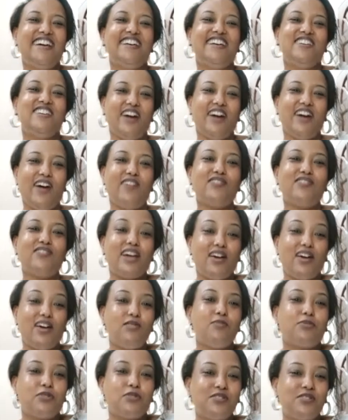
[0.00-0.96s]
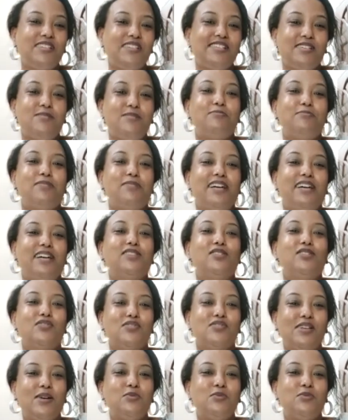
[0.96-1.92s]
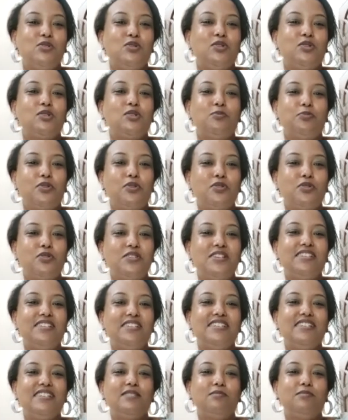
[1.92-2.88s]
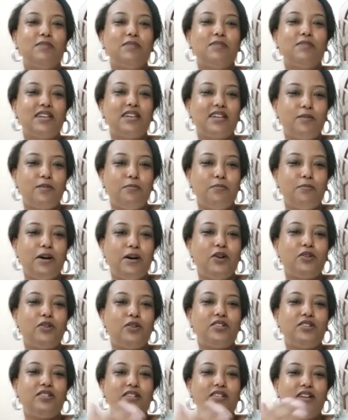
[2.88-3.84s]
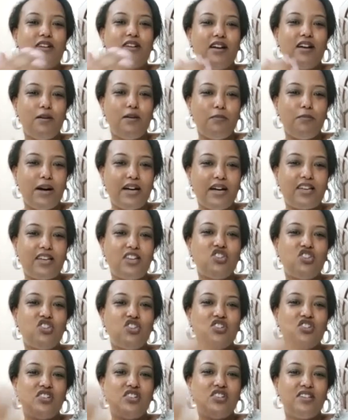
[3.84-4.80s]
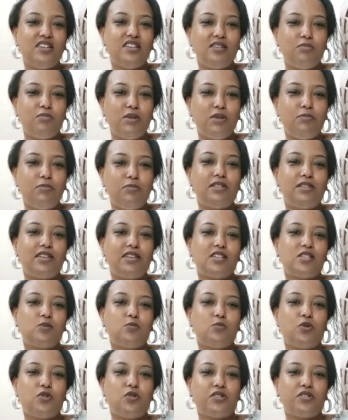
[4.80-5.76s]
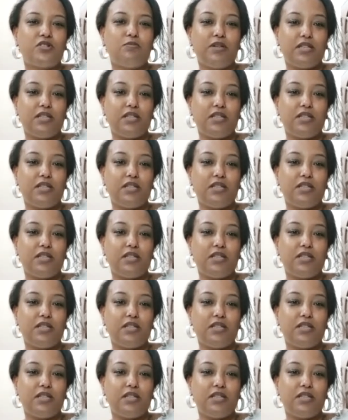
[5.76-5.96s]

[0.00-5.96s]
You have to have a processing plant of some sort to process it, make a powder, package it and be able to export.